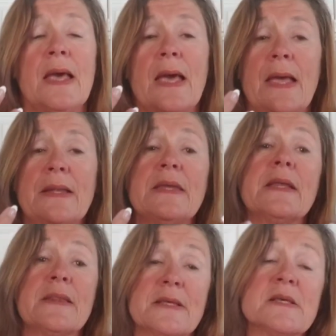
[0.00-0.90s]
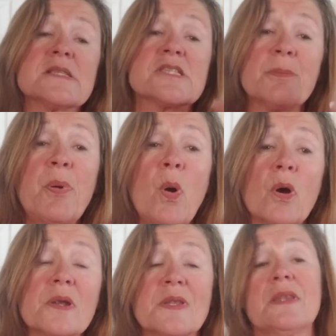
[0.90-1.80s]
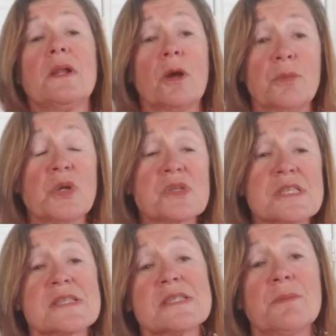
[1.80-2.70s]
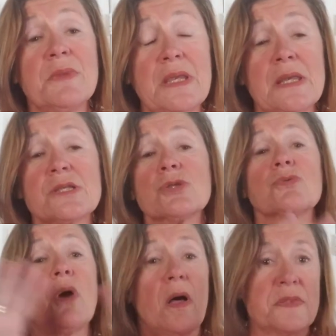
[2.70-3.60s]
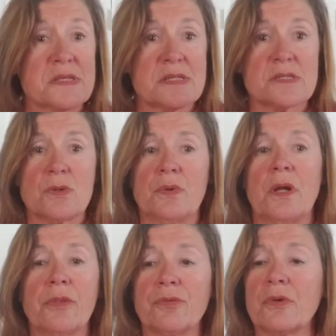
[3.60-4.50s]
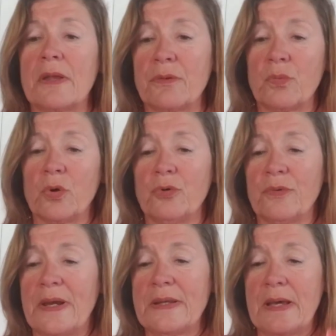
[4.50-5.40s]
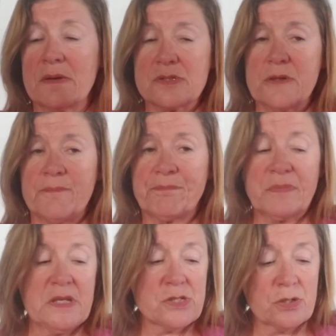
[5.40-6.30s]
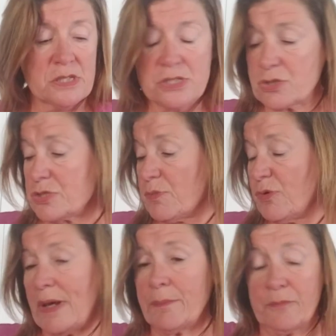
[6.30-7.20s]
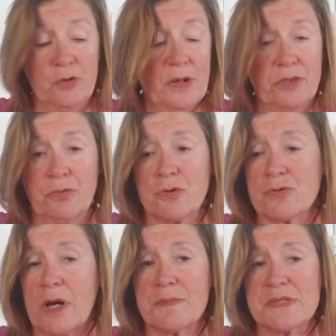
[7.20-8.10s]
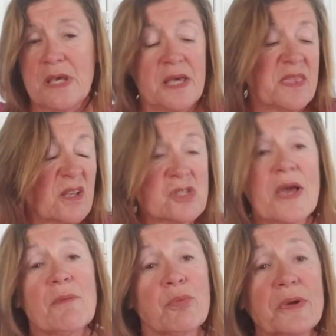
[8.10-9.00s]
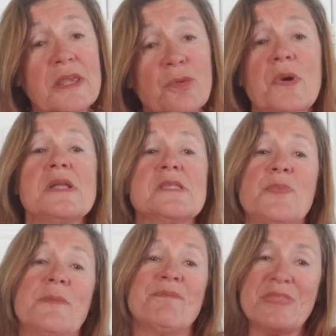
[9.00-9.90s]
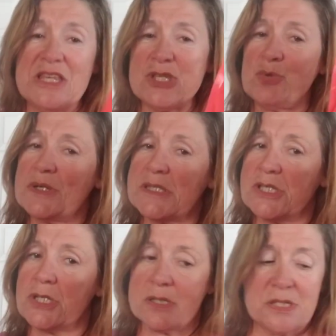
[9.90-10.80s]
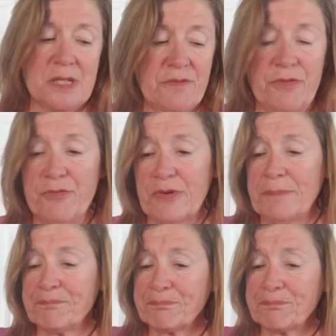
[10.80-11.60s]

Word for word: and get the support that our immune system needs through all this that's going on throughout the world right now. So these are, these are some great, great throat drops. They also have breathe ones, but these are the ones I chose to get for free.